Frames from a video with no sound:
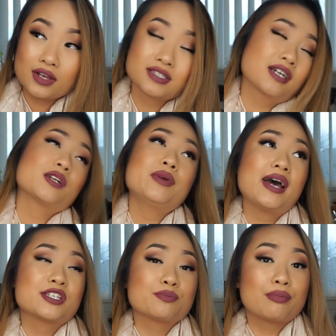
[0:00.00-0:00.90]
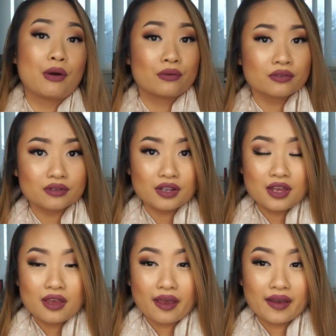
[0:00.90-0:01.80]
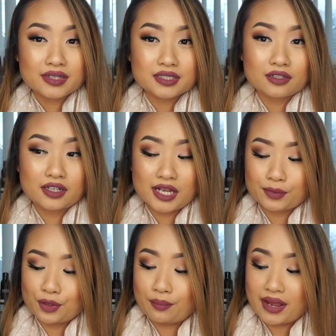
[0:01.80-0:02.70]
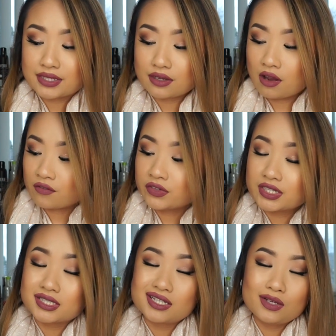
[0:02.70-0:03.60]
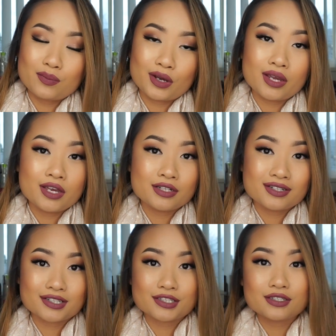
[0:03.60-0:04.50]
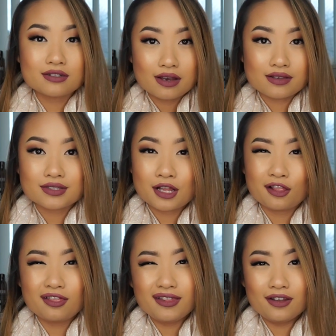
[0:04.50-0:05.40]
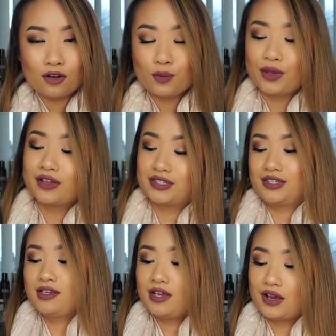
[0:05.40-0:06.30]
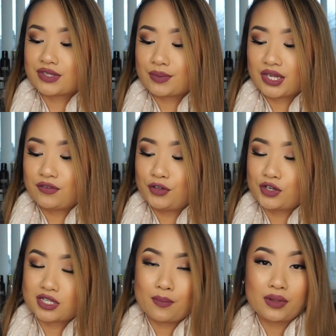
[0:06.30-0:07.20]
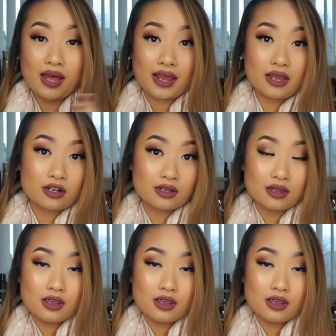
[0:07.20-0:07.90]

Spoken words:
It's not going to be as potent as the Glam Glow mask obviously, but it just does a little bit of something if you just apply it